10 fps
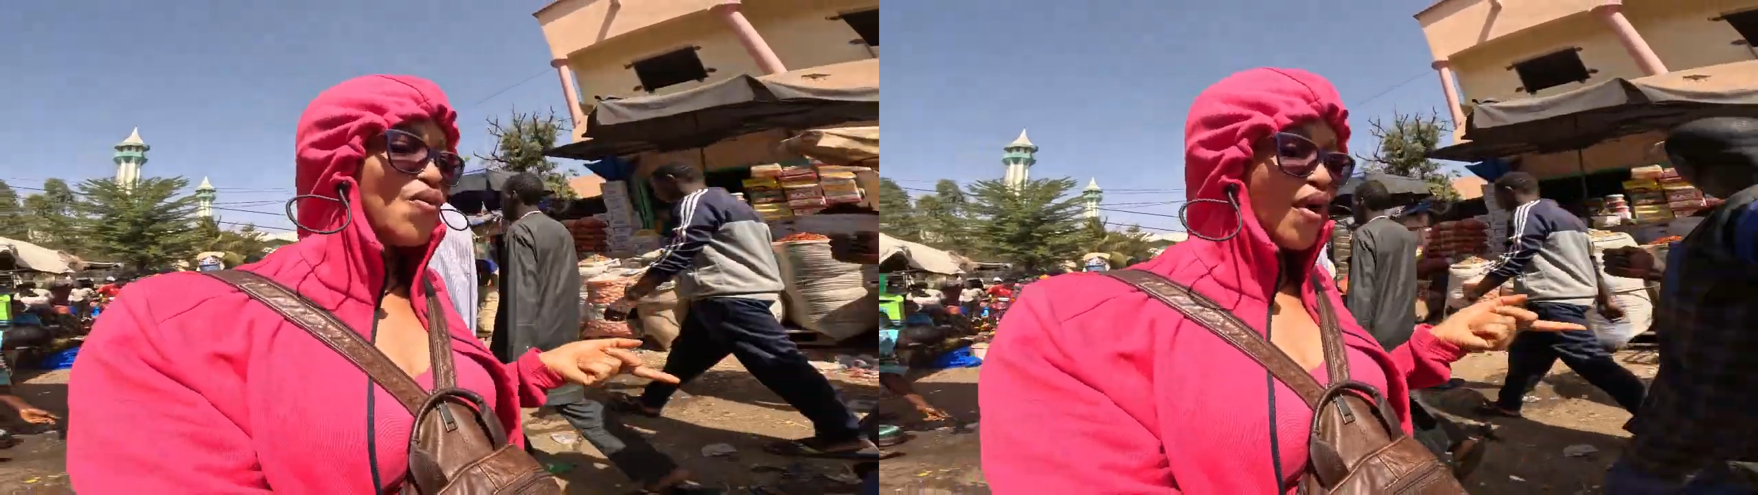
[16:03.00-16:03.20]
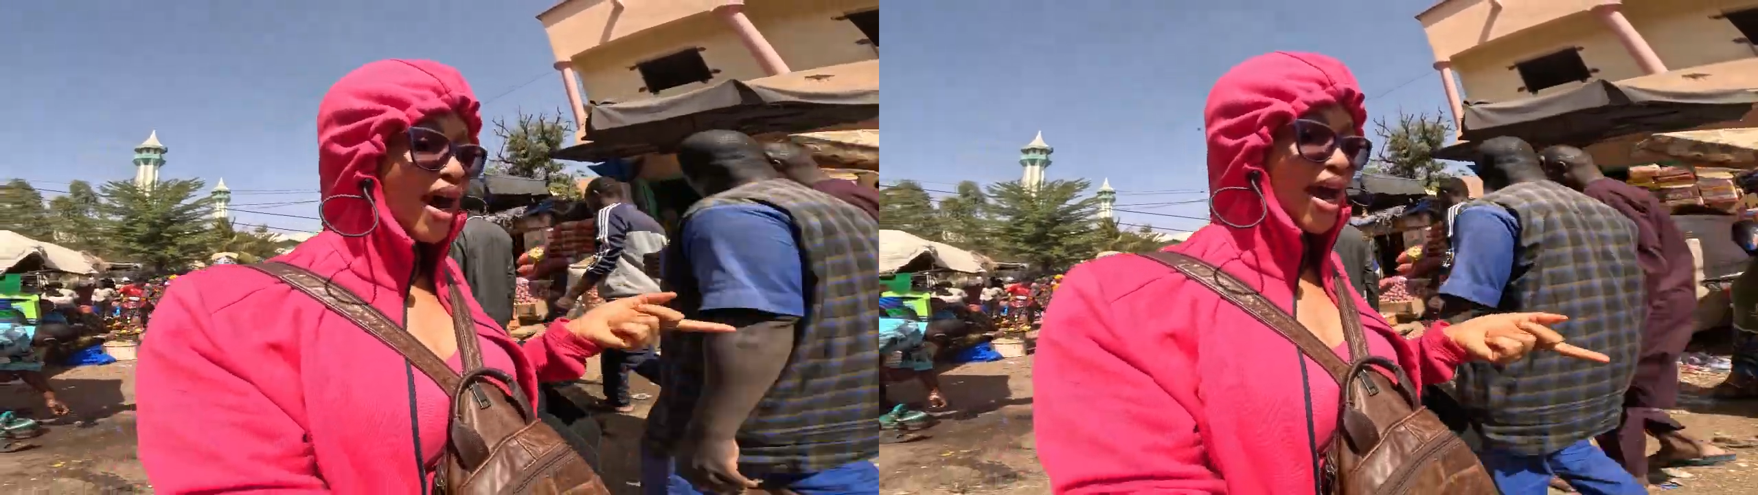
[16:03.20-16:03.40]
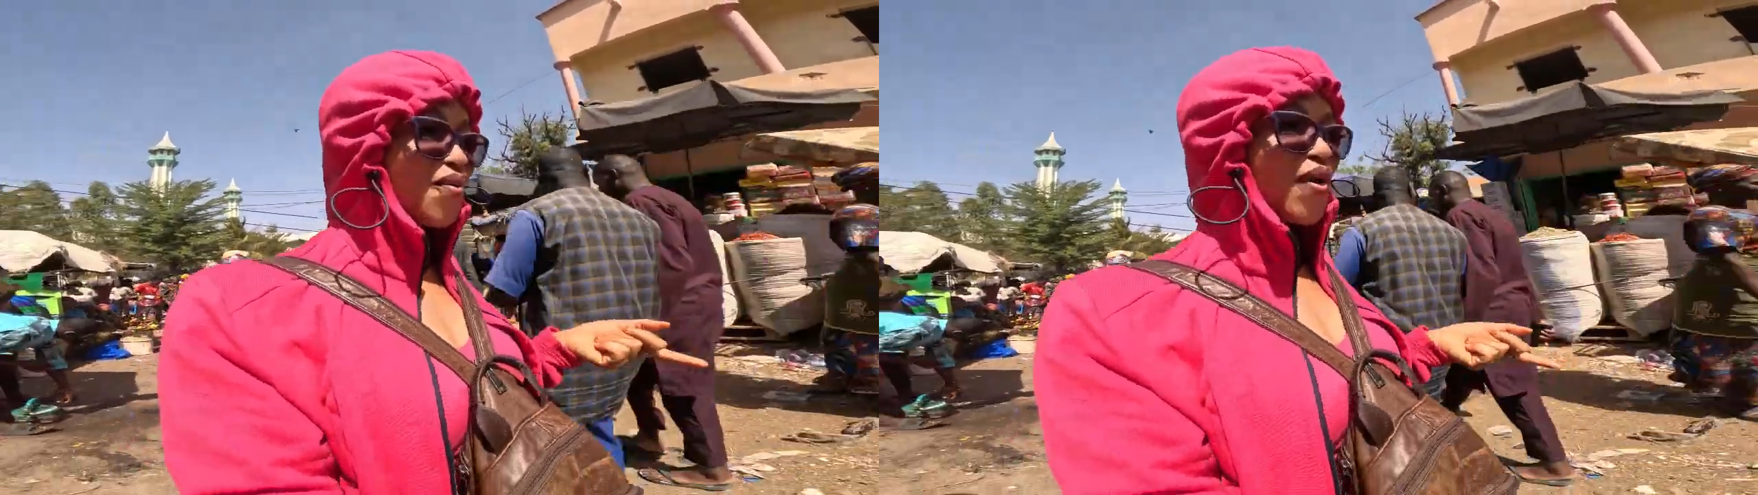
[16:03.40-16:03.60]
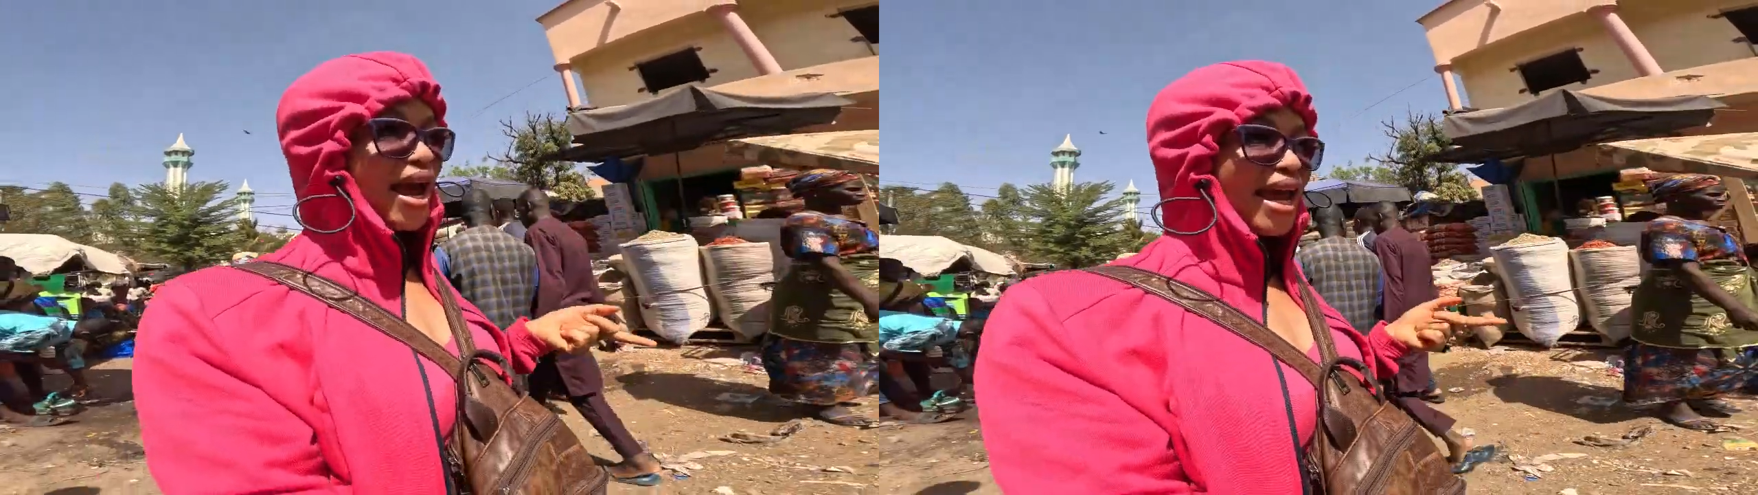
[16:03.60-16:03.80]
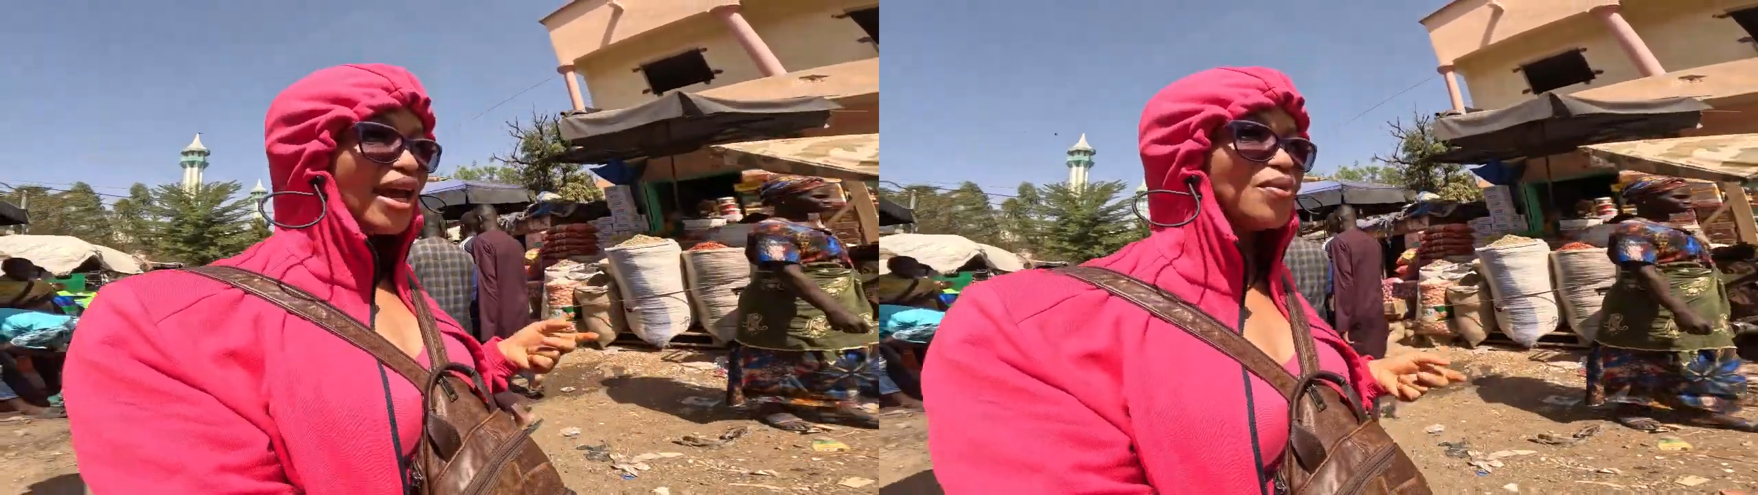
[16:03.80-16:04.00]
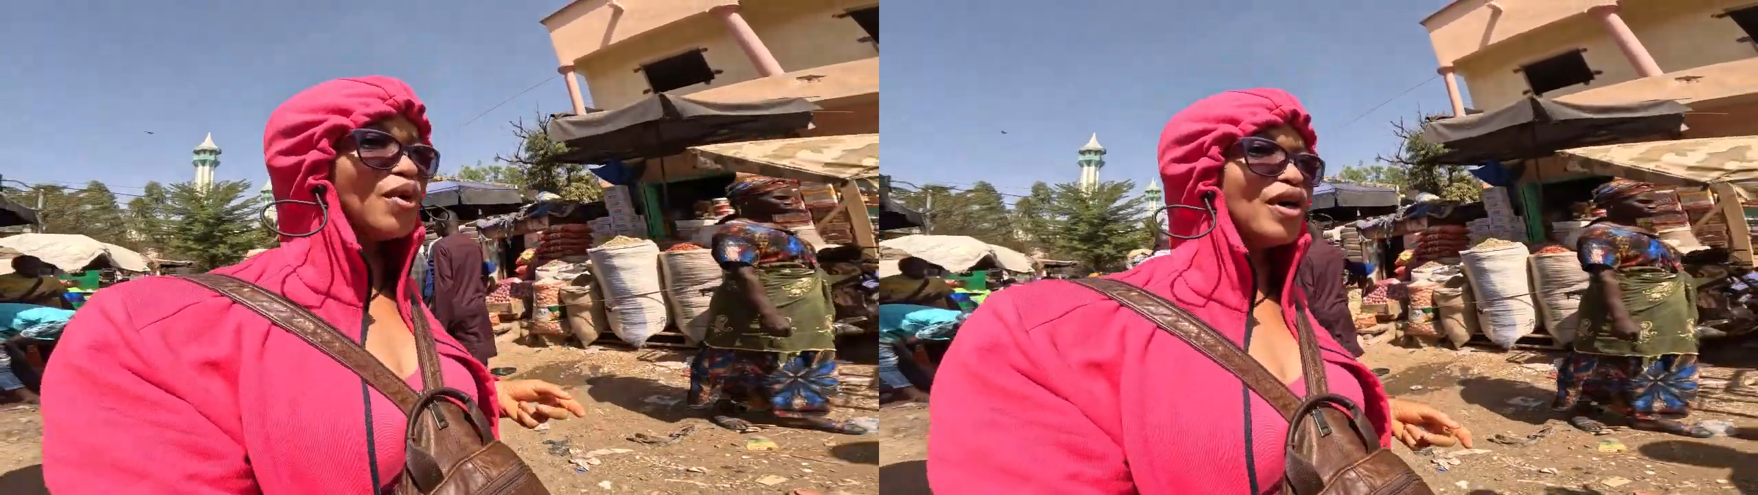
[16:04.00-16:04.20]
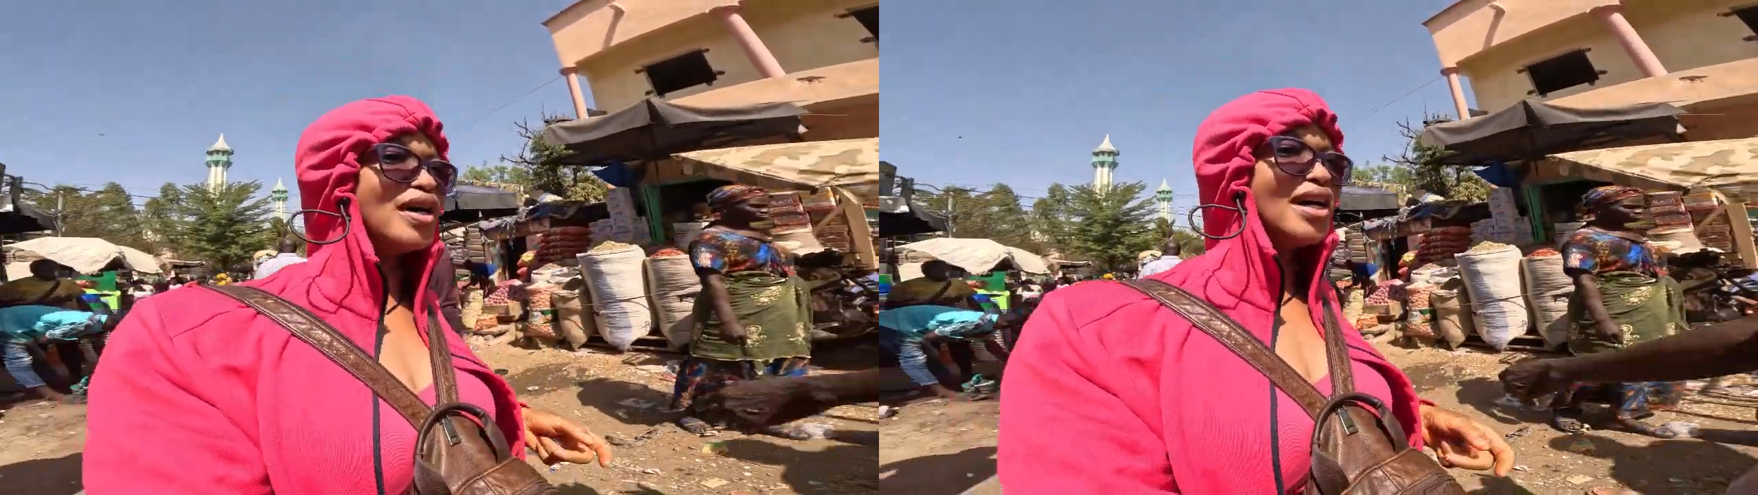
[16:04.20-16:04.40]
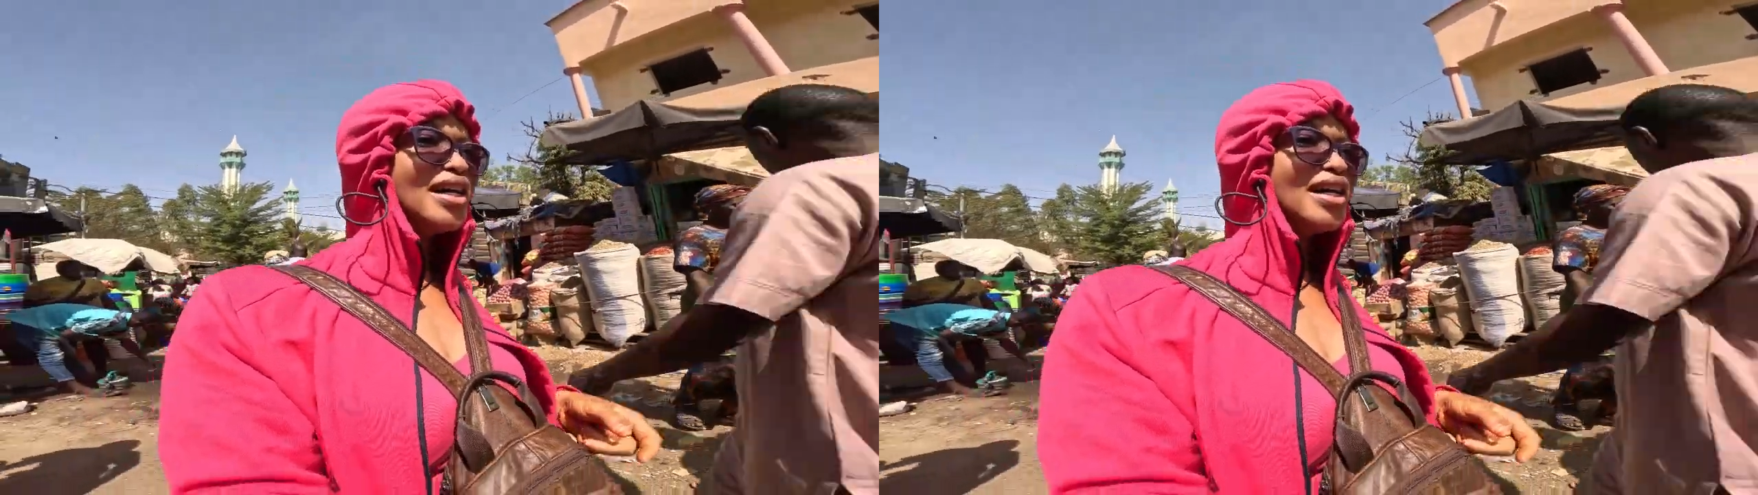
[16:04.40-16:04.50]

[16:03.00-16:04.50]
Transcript: were, were able